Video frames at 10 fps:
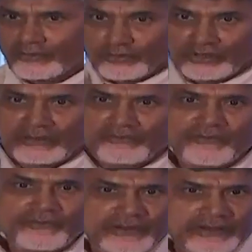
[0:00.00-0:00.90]
20,
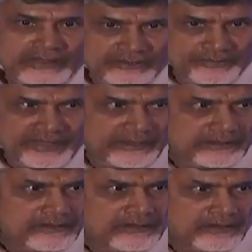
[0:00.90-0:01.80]
15 years back,
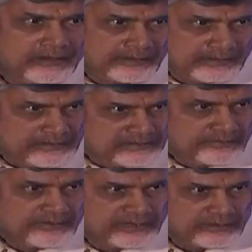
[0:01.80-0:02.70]
I
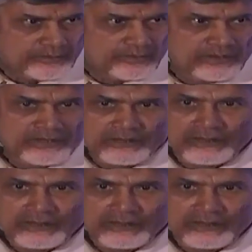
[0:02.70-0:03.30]
conceived that road